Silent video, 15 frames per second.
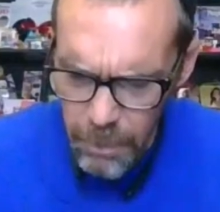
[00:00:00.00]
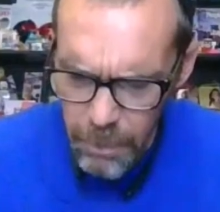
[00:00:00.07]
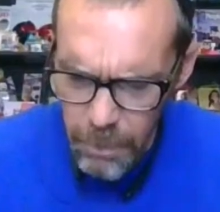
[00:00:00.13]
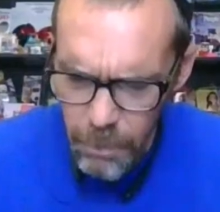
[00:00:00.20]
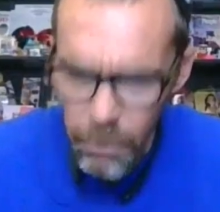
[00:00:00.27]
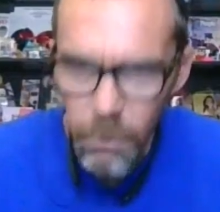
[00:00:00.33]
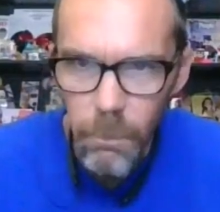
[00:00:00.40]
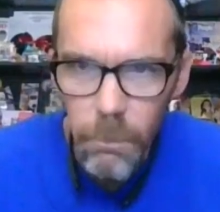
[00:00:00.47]

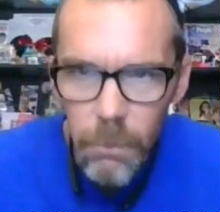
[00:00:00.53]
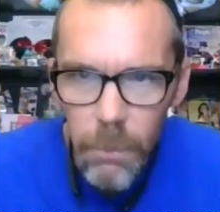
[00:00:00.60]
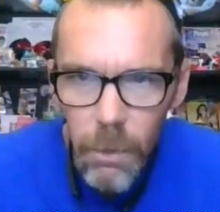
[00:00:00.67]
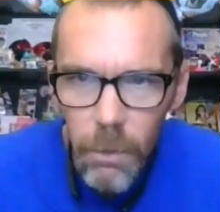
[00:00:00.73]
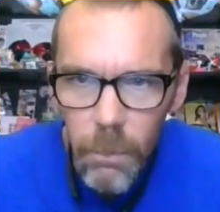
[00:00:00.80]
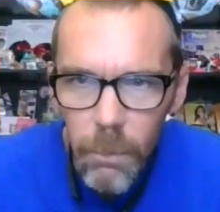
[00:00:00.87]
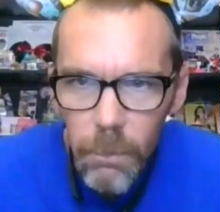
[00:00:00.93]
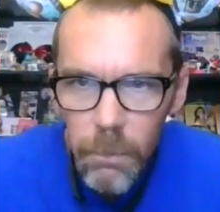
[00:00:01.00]
Nope,
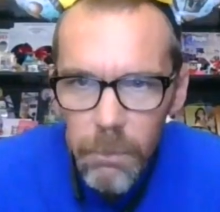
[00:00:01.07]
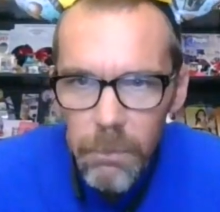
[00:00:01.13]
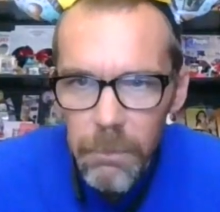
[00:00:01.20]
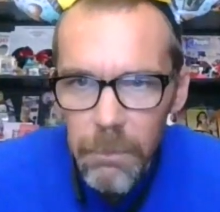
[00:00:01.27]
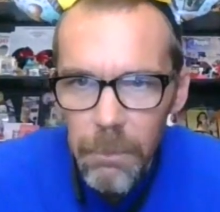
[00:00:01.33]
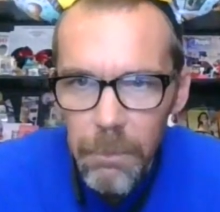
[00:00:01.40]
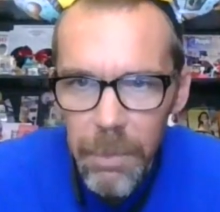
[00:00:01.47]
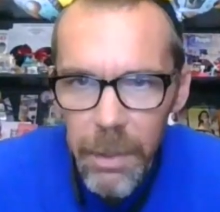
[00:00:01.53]
nope.
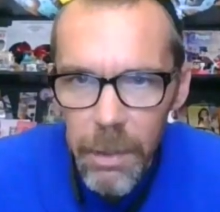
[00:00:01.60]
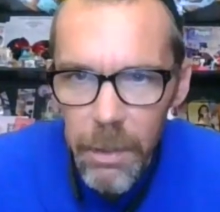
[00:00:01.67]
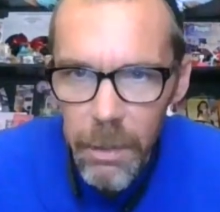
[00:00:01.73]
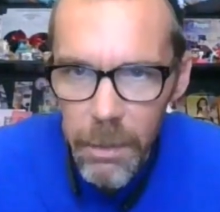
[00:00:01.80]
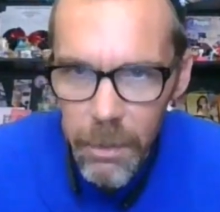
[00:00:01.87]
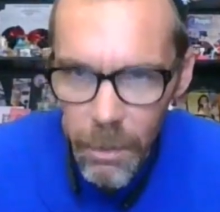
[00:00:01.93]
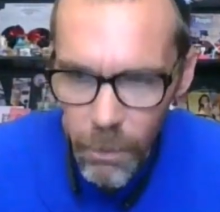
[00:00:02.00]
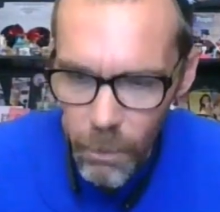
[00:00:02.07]

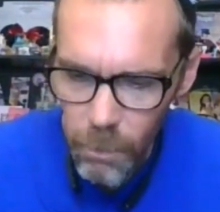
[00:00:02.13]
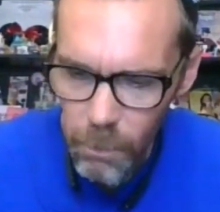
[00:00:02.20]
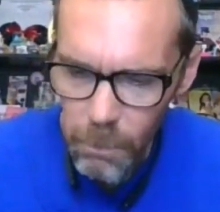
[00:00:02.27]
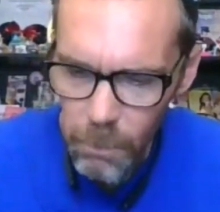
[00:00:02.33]
B, nope.